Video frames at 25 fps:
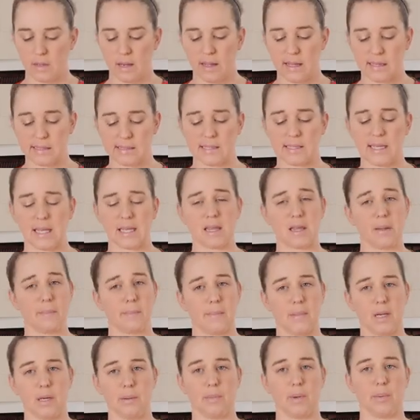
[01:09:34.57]
that's like the
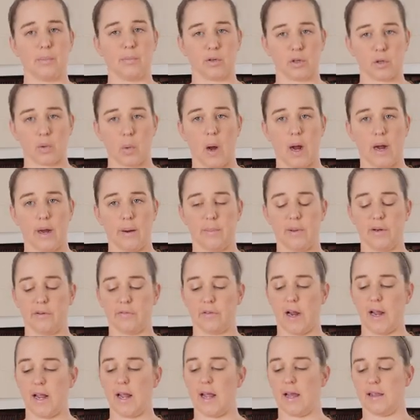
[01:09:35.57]
minimum requirement,
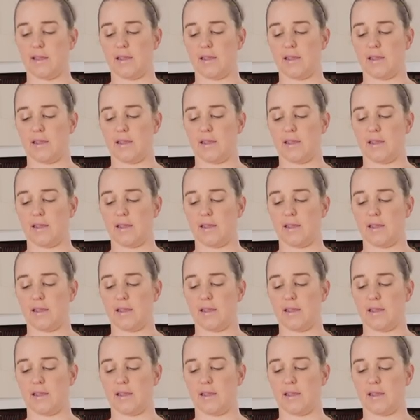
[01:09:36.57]
right?